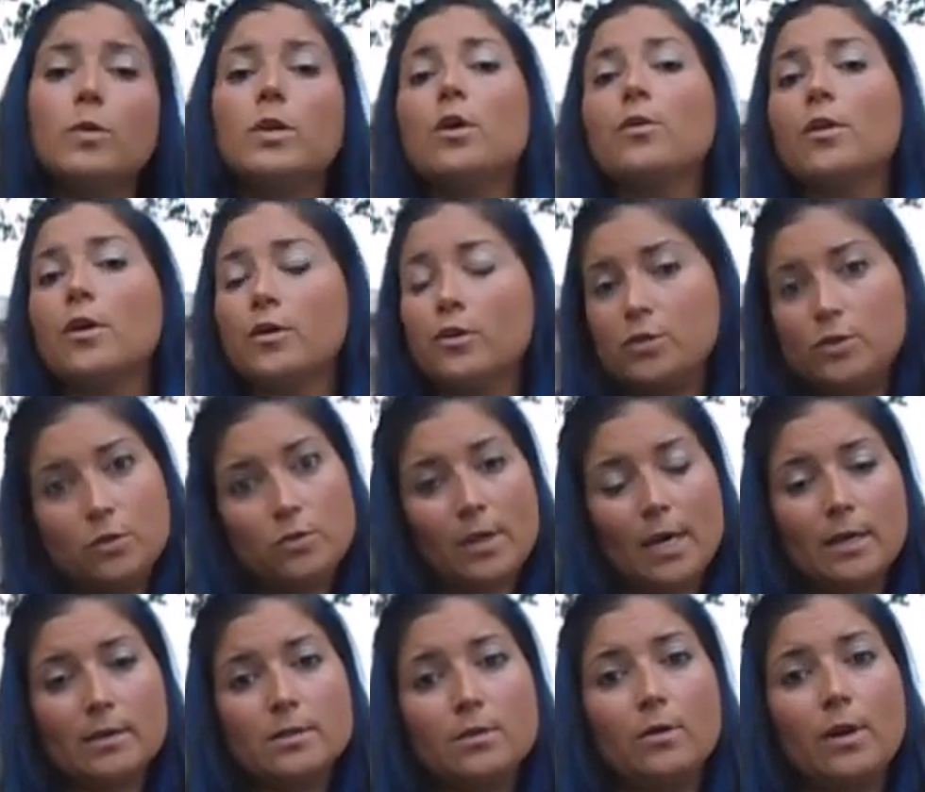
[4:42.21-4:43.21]
We no longer do
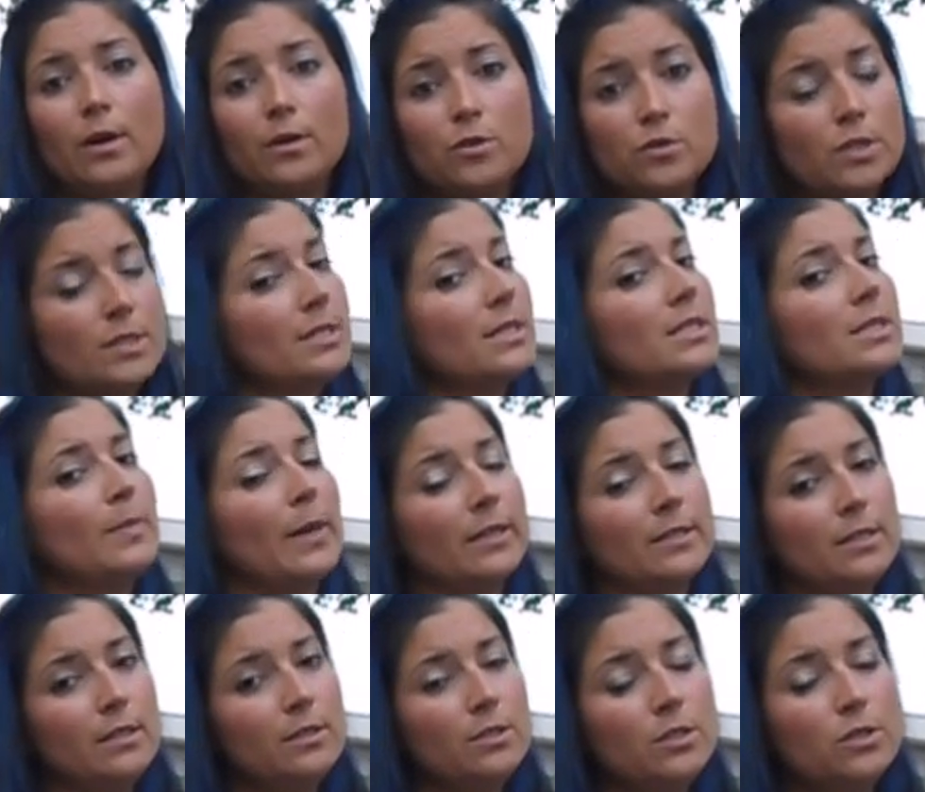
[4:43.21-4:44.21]
that. So now you're just
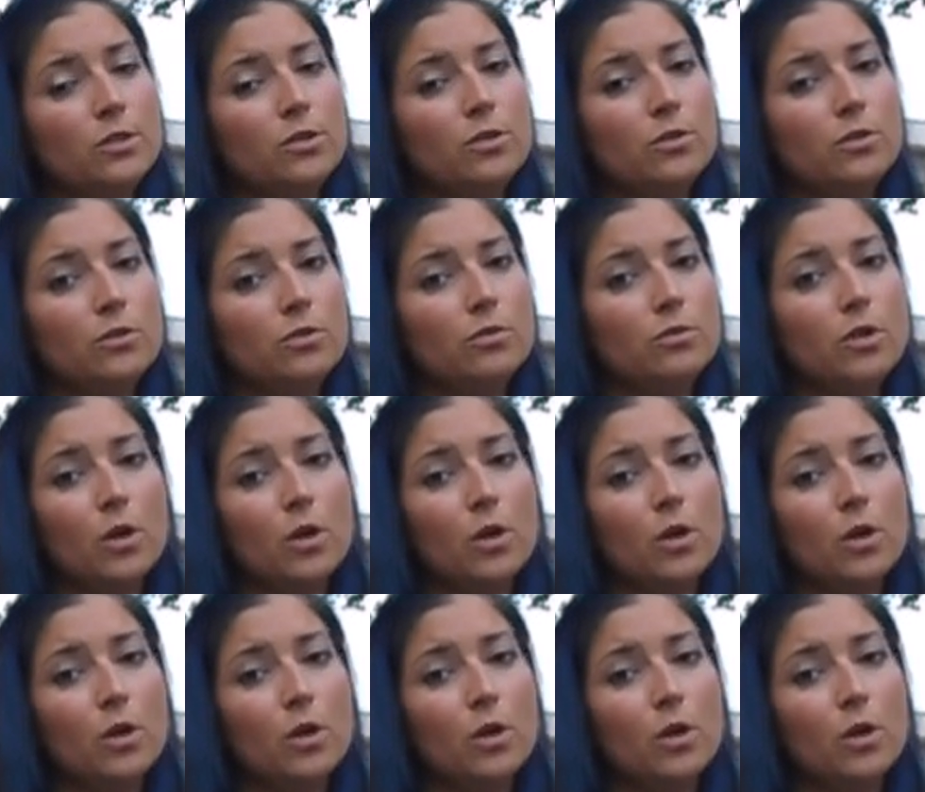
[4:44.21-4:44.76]
expected to